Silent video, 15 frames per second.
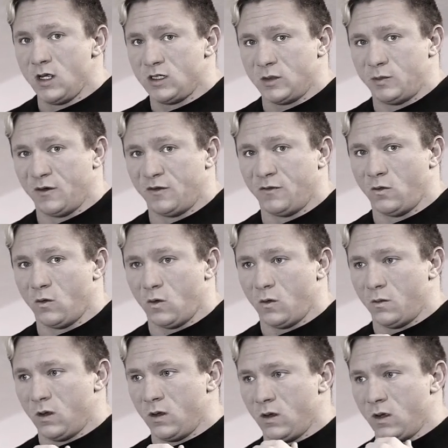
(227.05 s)
to
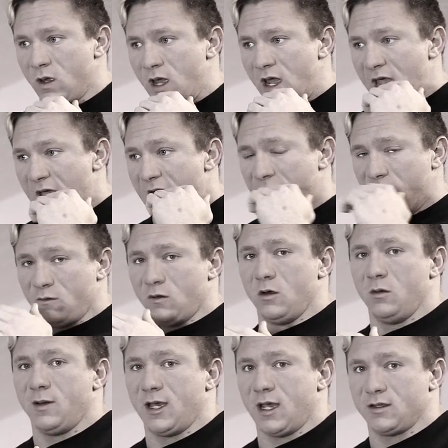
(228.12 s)
perform
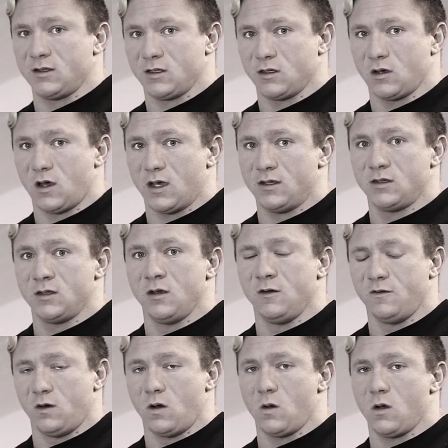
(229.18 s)
anaerobic exercise
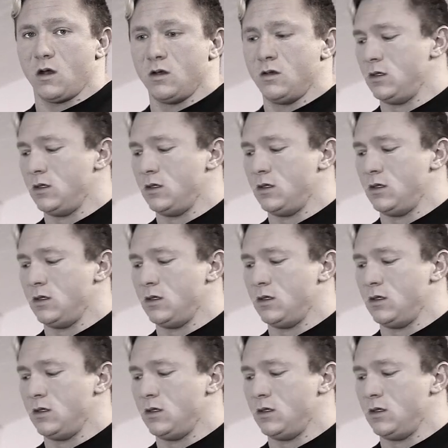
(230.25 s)
for longer.